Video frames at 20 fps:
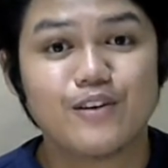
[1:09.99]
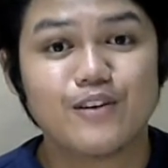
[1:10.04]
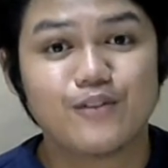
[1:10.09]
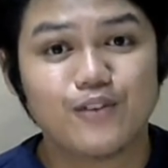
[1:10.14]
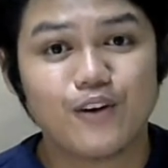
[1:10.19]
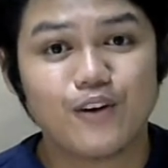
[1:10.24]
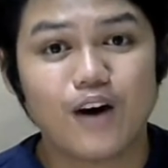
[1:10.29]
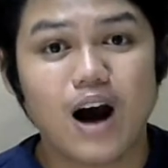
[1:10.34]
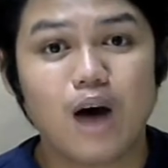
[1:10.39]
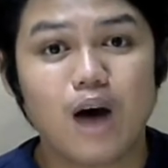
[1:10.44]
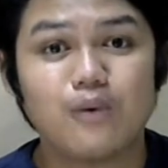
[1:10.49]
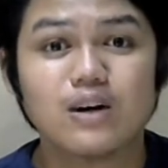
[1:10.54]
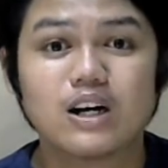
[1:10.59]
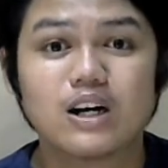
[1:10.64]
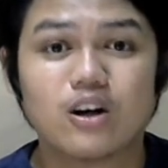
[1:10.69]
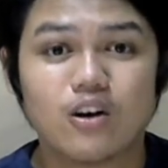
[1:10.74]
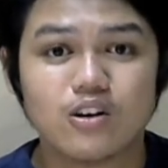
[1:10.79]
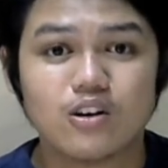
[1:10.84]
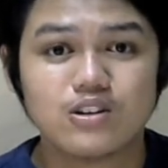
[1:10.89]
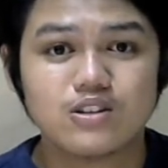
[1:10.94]
for our
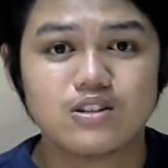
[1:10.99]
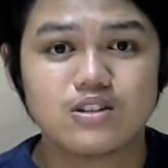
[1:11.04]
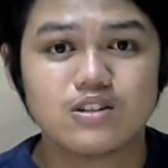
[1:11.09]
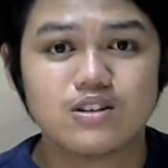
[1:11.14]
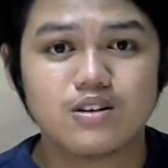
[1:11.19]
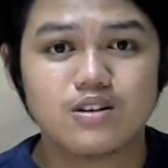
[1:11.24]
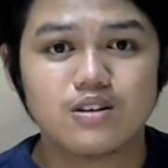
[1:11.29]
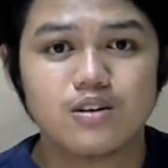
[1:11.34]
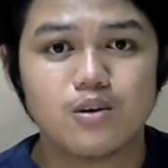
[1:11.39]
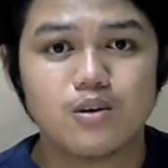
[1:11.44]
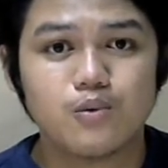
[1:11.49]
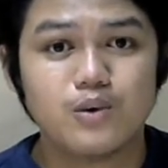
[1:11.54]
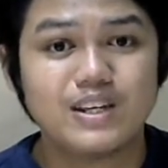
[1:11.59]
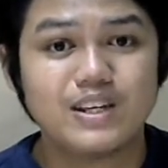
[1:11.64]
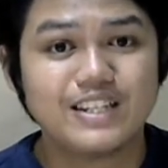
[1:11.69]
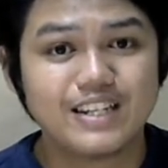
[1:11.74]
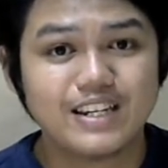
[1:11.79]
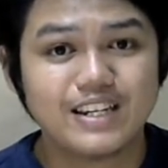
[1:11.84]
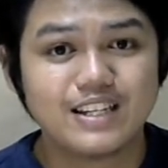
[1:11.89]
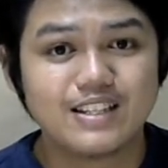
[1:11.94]
course,
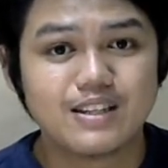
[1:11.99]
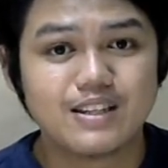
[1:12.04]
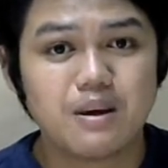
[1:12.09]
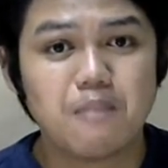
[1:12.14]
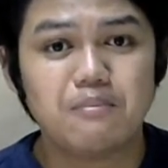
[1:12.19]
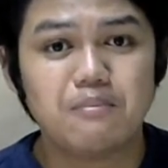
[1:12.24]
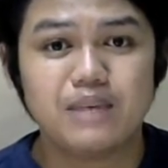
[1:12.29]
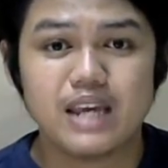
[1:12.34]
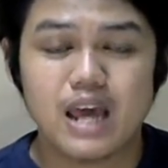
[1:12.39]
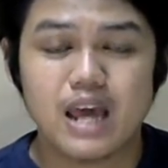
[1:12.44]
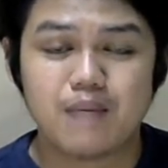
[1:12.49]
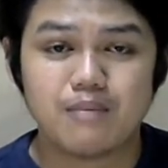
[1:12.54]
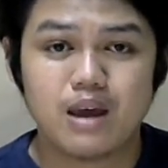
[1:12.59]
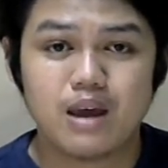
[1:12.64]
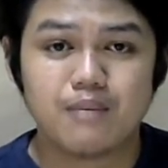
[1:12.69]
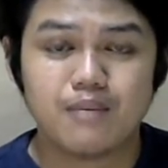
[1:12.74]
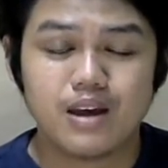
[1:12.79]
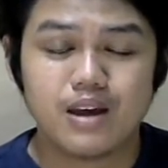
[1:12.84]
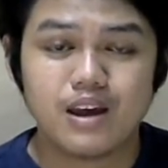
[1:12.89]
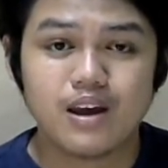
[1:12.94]
which is
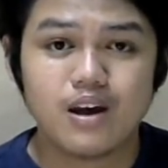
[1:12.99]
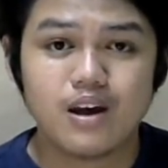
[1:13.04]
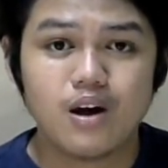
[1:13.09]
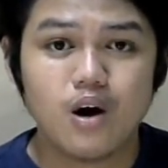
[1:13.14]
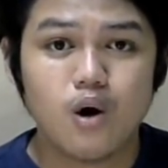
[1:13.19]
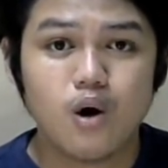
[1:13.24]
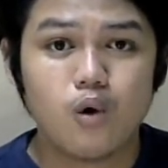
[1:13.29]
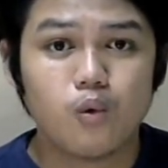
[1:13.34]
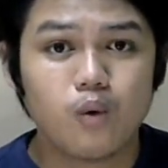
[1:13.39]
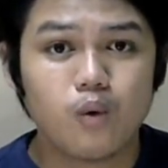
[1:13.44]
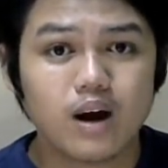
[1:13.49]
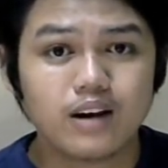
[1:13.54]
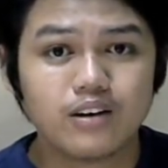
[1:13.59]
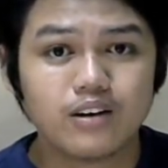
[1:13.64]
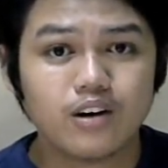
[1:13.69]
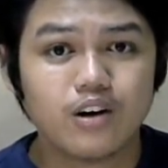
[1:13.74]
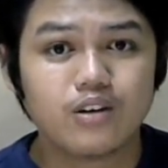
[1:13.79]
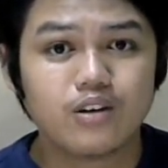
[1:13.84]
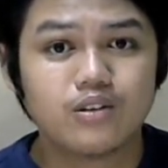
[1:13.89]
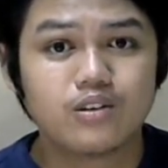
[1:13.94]
BMMA
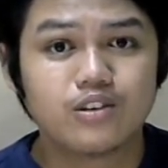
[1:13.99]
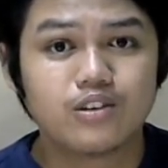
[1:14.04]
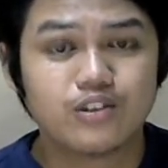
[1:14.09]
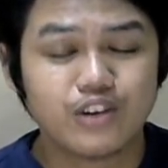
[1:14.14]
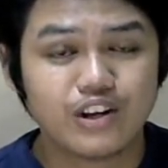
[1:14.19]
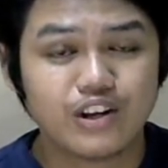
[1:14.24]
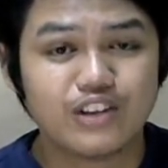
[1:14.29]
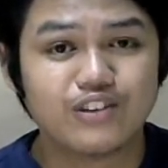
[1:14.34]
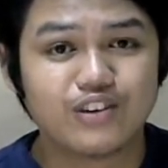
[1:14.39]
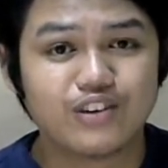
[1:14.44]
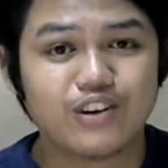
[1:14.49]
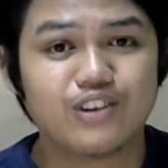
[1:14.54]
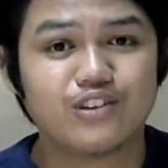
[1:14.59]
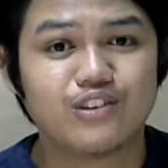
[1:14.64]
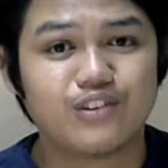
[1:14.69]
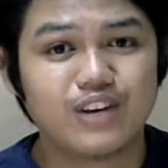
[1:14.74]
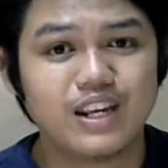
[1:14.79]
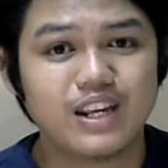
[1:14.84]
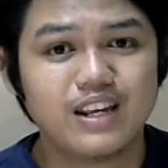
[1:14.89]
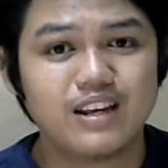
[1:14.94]

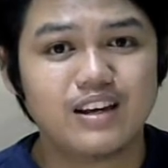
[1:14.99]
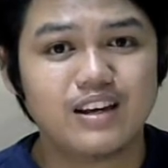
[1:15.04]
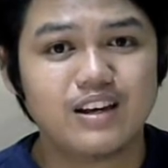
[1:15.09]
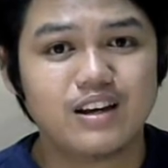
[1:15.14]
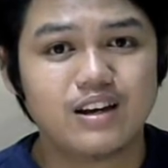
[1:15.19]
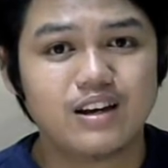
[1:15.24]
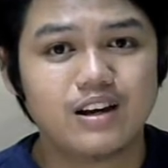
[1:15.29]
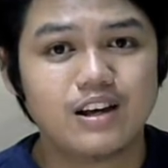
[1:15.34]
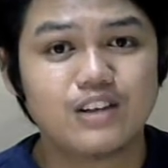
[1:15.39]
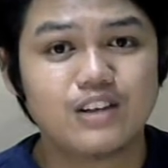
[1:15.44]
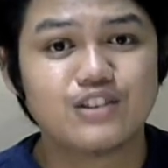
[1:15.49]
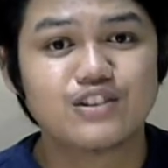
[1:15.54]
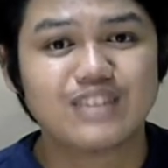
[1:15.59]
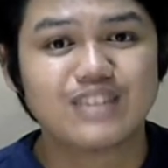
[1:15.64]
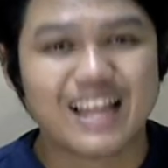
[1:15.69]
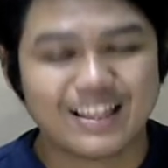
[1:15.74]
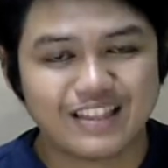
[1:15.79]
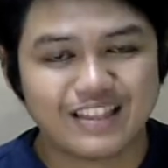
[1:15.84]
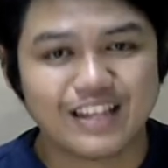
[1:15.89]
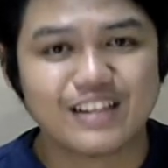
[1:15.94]
1333
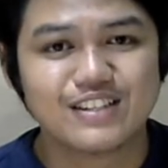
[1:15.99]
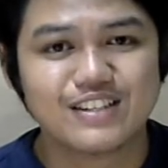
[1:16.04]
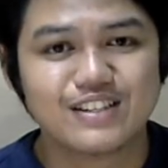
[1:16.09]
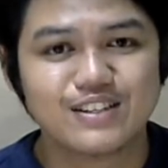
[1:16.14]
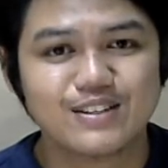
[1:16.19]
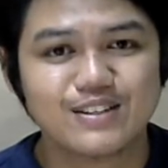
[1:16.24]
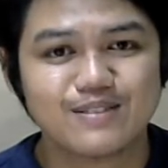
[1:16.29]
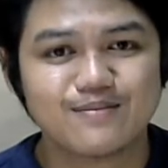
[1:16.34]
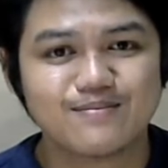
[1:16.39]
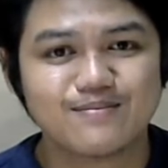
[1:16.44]
Statics.